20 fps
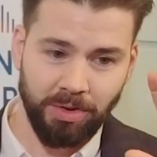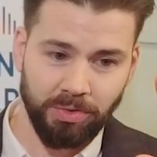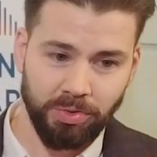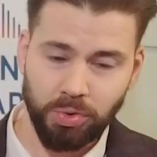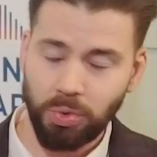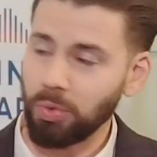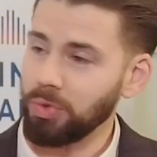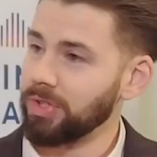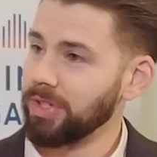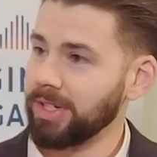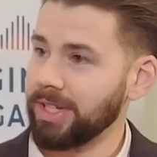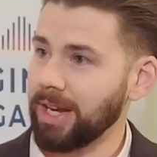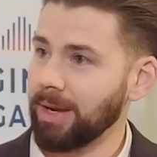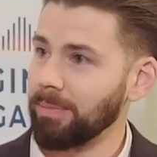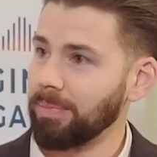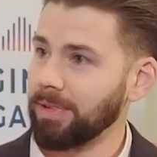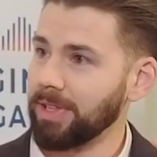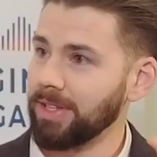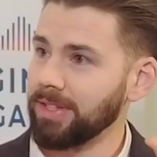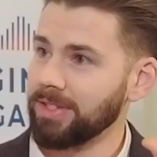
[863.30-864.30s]
tools and
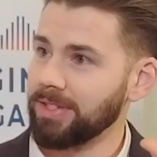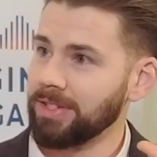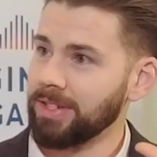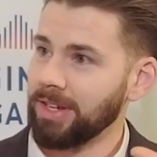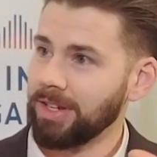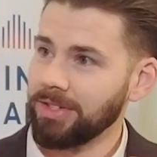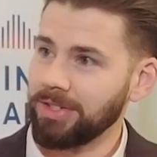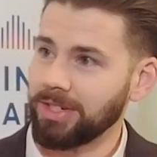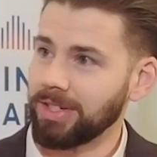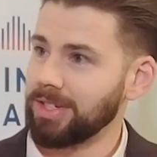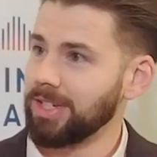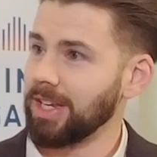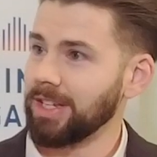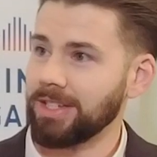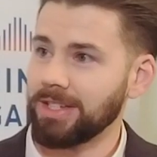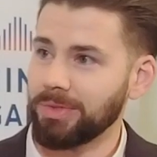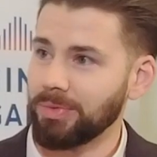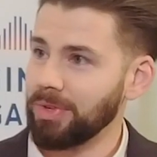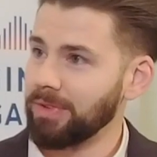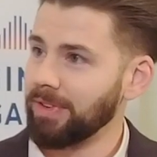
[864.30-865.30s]
templates,
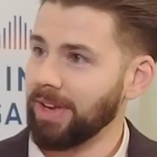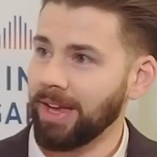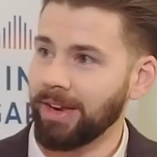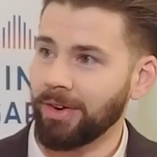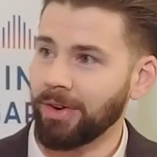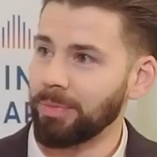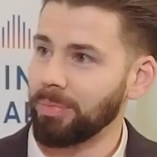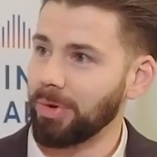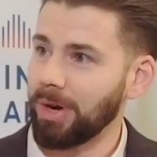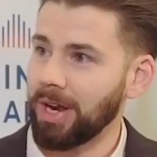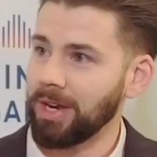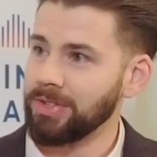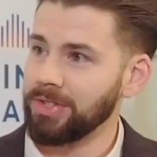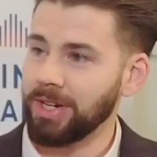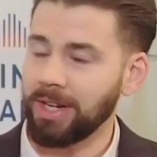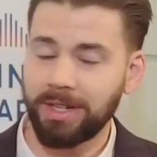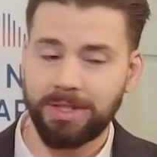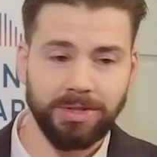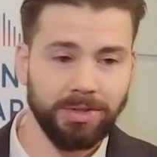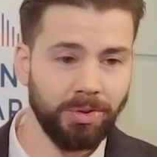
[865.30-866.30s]
successes we've had on
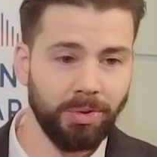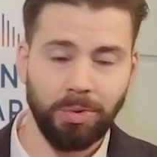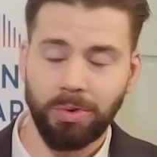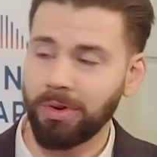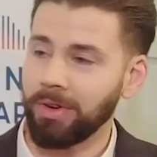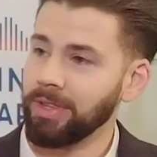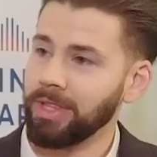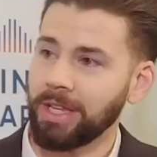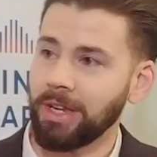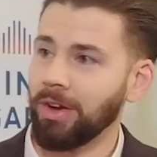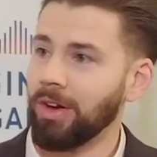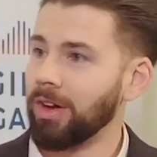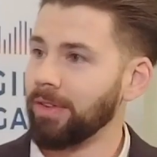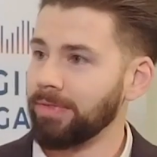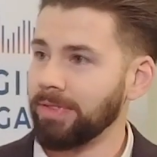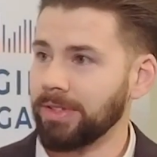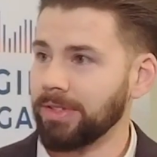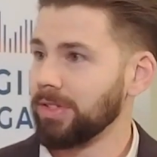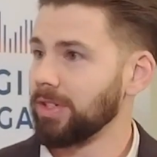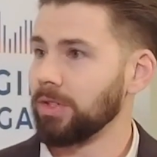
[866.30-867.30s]
projects or in the
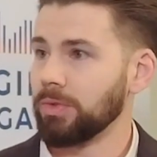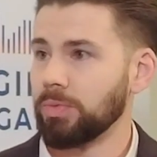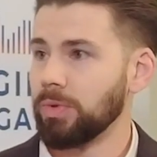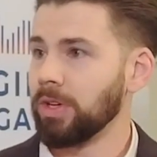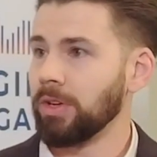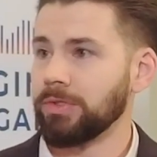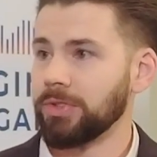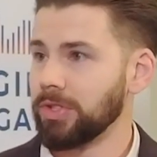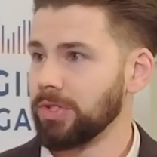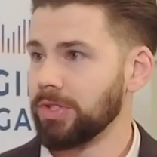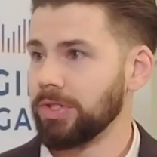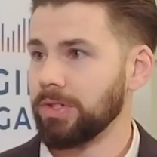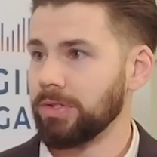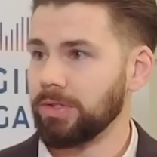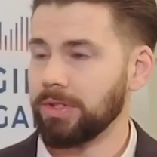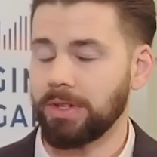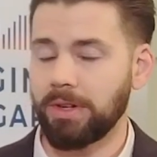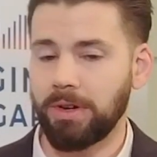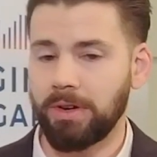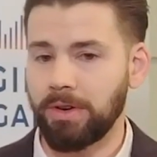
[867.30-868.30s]
office, because we don't just
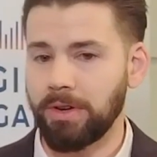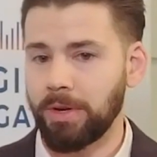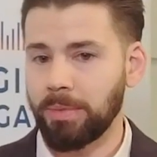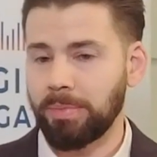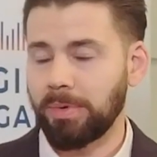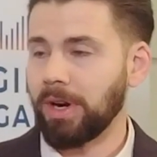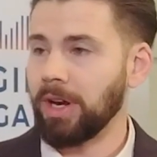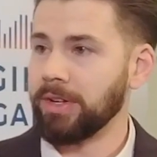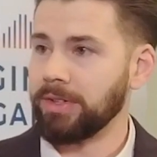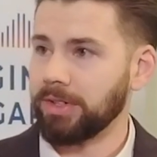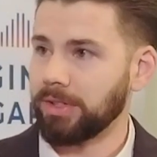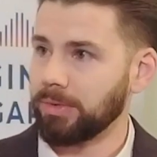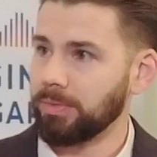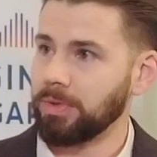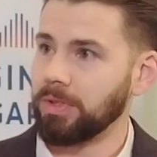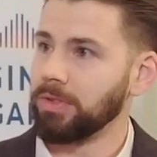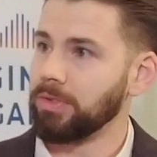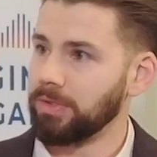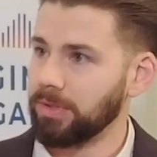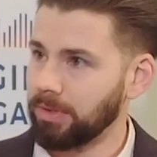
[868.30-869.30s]
use it on our projects,
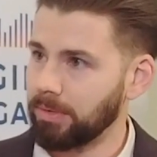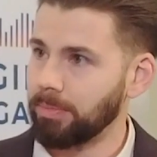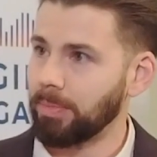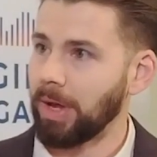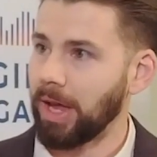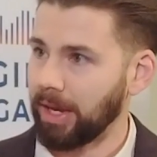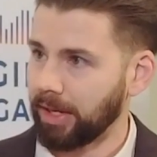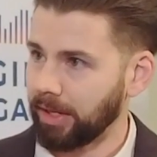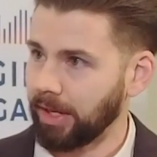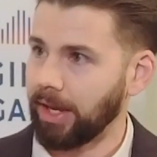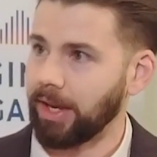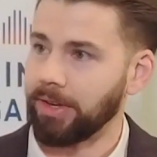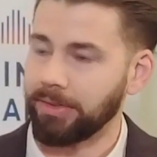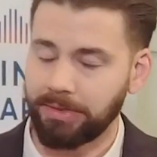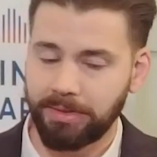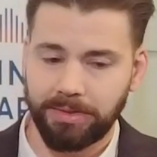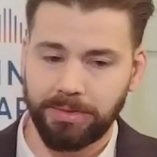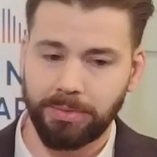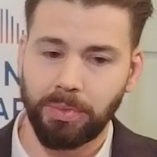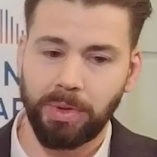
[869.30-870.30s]
we use it back of
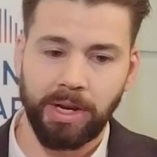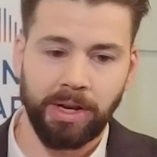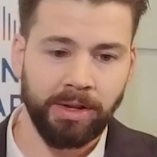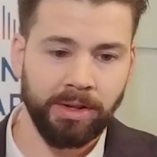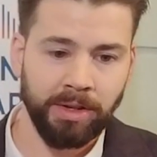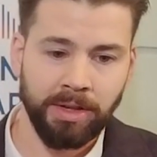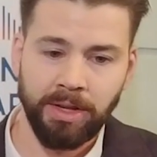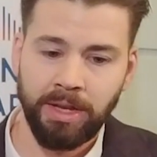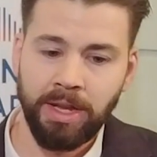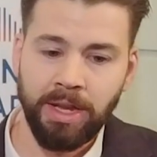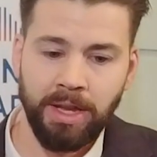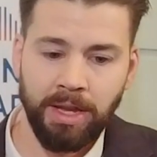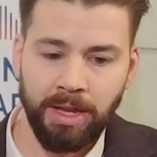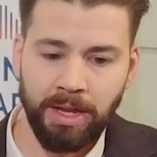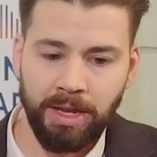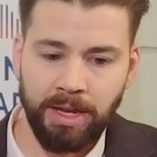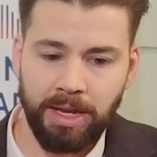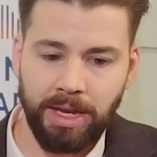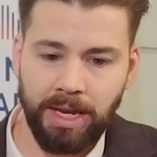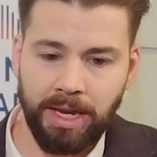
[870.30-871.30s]
house as well.
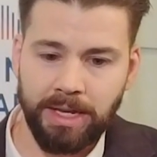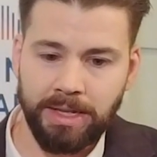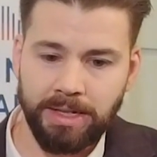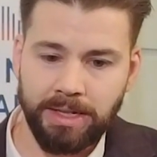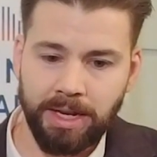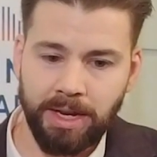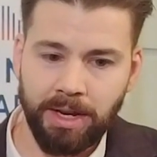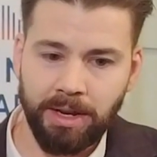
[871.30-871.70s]
And